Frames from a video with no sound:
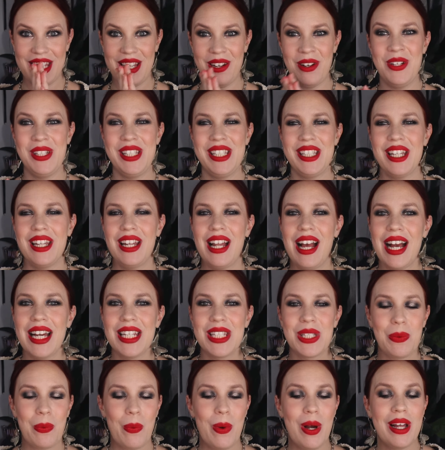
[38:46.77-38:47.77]
that was the
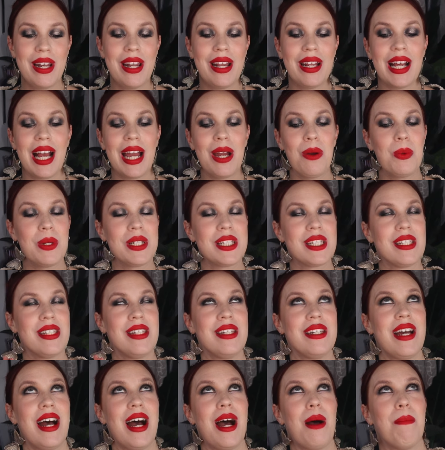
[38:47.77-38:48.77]
last one and I was
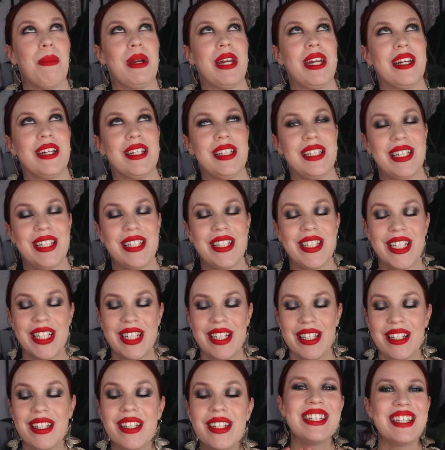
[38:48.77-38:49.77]
not paying
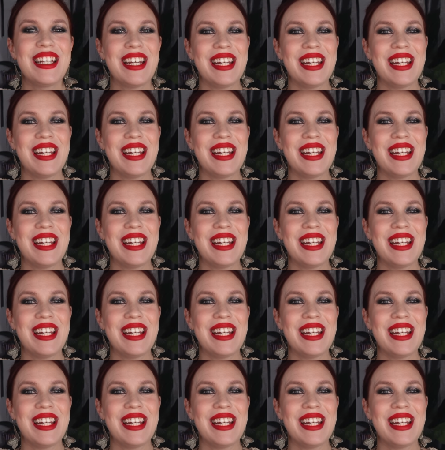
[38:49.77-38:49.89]
attention.